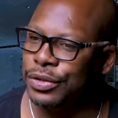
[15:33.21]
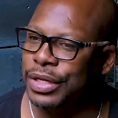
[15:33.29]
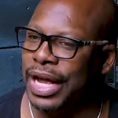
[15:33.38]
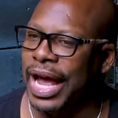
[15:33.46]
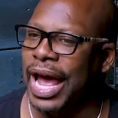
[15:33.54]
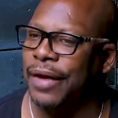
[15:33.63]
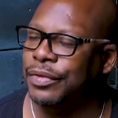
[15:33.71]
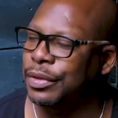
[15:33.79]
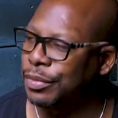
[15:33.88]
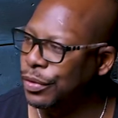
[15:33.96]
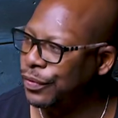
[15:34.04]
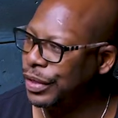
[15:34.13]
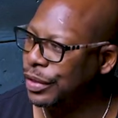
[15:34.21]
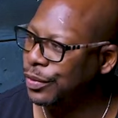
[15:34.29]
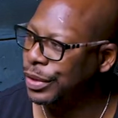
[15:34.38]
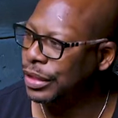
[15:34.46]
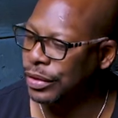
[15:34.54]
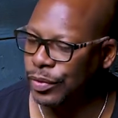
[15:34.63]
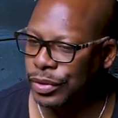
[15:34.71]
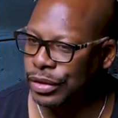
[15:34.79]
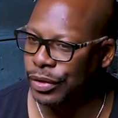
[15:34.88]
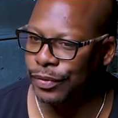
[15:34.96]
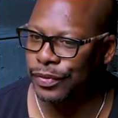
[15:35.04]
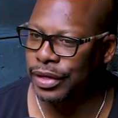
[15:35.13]
you to have to move in with,
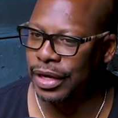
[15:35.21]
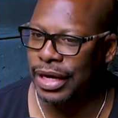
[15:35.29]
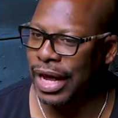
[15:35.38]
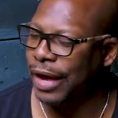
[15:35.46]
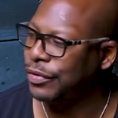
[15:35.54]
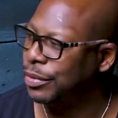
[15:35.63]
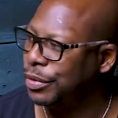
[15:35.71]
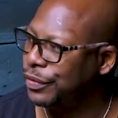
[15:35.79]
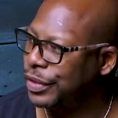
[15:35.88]
you know, for y'all to have to move